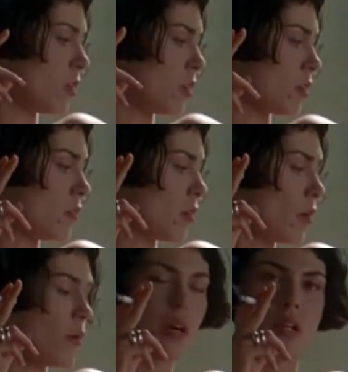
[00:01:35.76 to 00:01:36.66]
You know, you
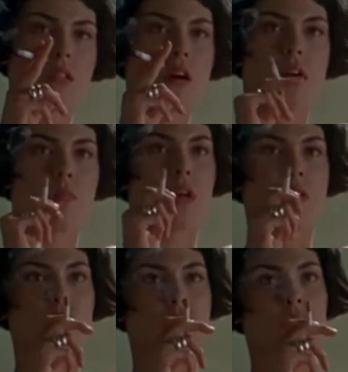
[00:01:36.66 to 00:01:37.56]
and I, we gotta talk
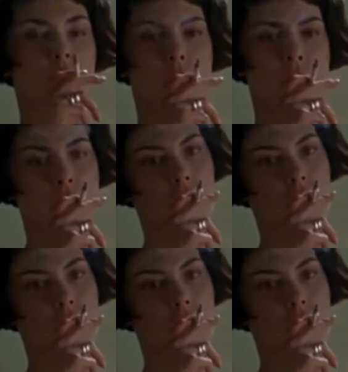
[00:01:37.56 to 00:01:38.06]
about your good buddy